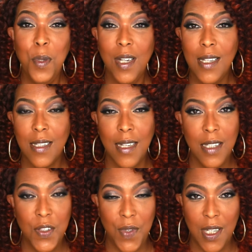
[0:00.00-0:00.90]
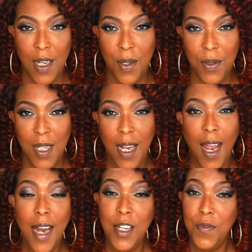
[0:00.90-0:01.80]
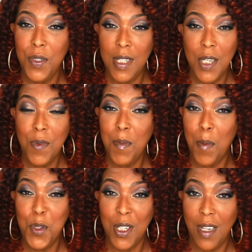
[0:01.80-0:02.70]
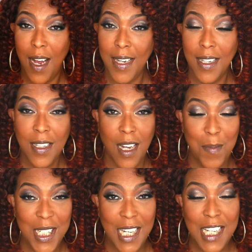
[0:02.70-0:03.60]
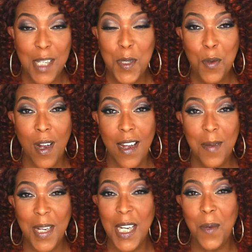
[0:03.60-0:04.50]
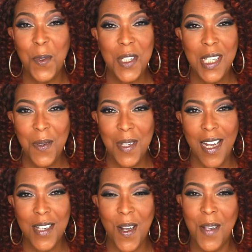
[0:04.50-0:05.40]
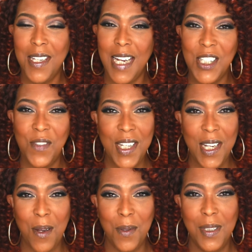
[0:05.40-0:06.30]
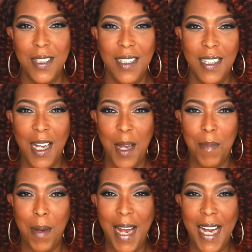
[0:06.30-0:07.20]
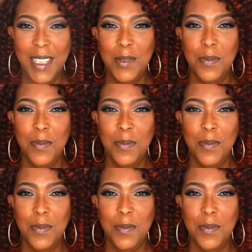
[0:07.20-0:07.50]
you guys liked this video, and if you did, remember to like, comment, and subscribe, and I will see you guys on the next video. Bye-bye.